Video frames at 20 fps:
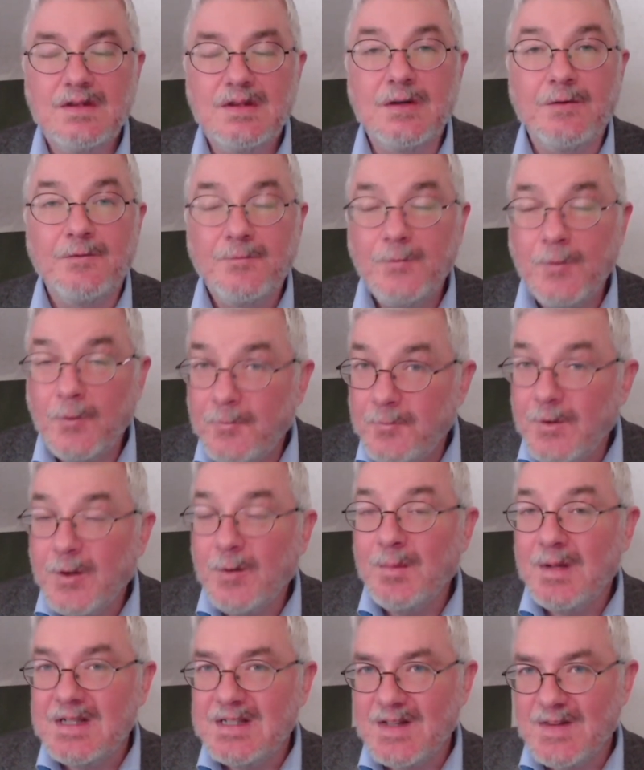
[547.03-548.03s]
The
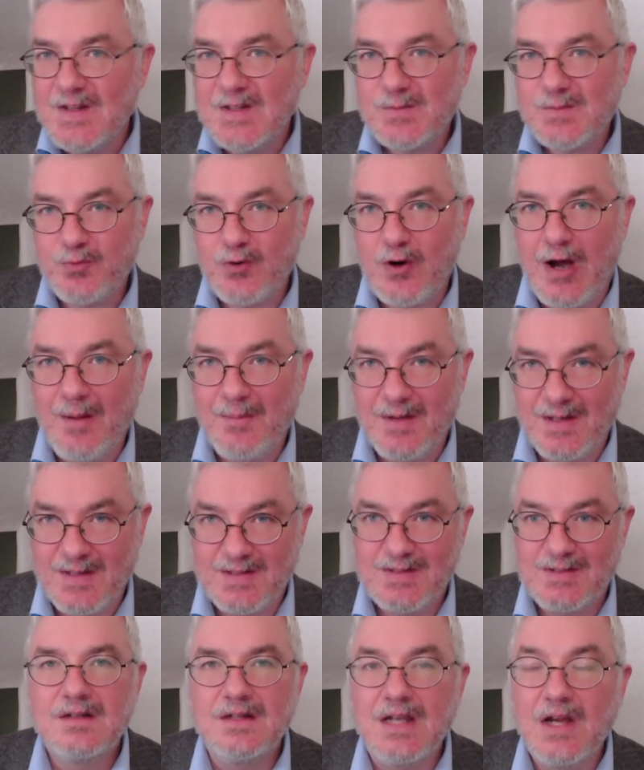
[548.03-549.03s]
fulfillment of this
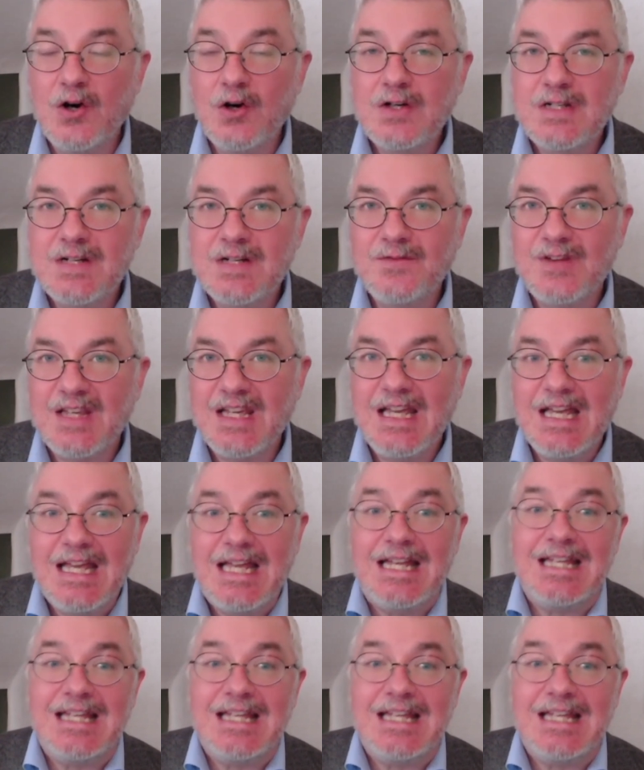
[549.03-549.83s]
promise, narratively,